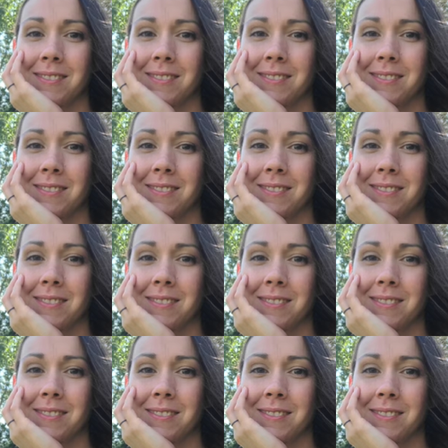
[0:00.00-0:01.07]

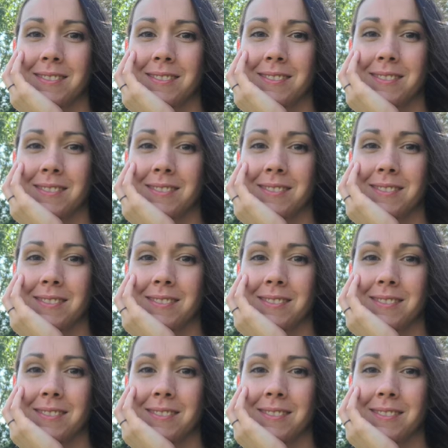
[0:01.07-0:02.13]

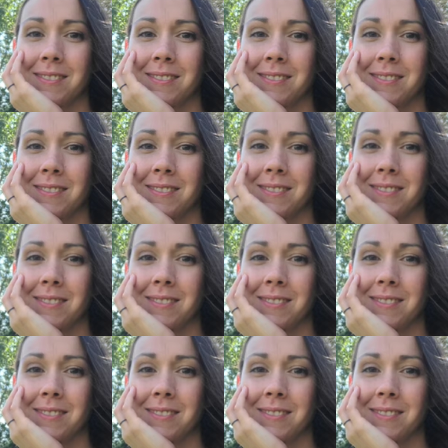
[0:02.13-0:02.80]
(no one is talking)